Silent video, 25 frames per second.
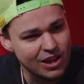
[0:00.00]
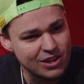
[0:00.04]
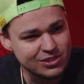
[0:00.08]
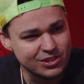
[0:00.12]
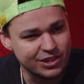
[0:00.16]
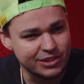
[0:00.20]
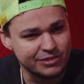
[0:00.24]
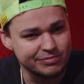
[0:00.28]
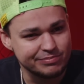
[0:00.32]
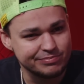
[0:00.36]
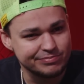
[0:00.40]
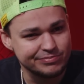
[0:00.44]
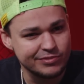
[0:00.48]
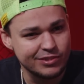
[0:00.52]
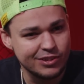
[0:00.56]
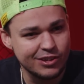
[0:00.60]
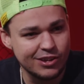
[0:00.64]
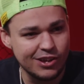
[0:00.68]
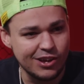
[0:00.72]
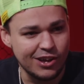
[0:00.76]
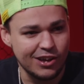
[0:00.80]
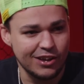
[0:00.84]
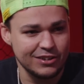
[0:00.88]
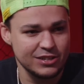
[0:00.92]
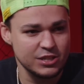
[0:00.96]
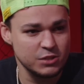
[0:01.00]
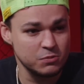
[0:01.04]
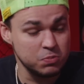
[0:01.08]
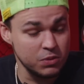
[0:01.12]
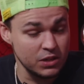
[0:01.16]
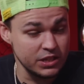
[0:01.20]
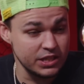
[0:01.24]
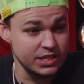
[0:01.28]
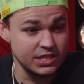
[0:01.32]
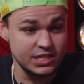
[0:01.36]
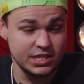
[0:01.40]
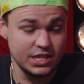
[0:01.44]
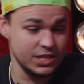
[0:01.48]
I was like, huh,
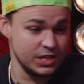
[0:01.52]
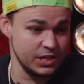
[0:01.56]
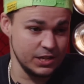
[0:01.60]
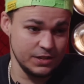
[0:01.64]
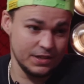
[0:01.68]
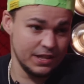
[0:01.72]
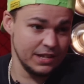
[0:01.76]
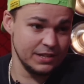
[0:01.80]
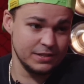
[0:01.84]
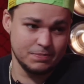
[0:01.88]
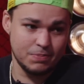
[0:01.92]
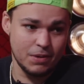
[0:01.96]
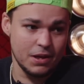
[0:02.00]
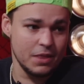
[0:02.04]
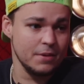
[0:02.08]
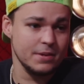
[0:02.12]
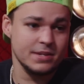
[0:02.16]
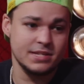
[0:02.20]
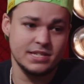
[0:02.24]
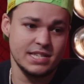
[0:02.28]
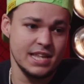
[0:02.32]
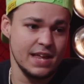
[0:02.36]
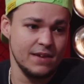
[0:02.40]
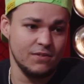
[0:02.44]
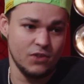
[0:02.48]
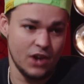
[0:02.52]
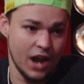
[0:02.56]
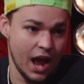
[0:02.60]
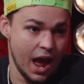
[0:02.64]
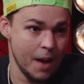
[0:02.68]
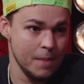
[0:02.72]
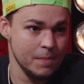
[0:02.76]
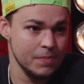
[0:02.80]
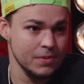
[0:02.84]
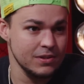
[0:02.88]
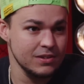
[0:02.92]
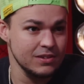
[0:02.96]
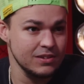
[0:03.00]
split decision. That by the way, it's never
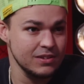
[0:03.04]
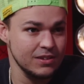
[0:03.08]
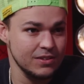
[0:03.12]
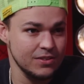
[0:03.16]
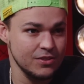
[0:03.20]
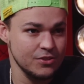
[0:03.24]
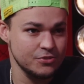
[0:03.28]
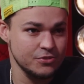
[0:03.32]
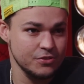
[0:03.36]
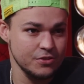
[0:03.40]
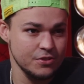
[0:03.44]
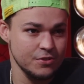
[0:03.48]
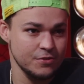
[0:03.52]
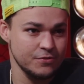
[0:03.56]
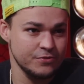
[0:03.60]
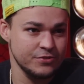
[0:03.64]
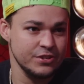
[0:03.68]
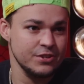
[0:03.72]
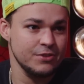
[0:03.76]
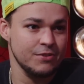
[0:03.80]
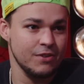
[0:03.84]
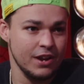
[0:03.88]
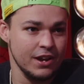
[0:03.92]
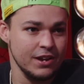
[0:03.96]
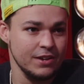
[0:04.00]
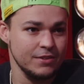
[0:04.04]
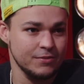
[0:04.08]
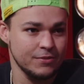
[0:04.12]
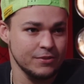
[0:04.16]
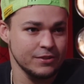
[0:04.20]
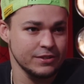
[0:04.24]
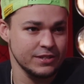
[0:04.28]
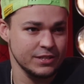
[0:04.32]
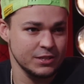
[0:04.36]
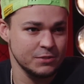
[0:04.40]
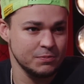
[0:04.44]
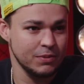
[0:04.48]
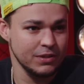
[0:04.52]
happened in history of the UFC, right? With
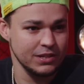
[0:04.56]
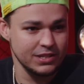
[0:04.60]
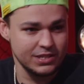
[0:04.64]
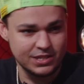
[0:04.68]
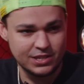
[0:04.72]
yeah. Split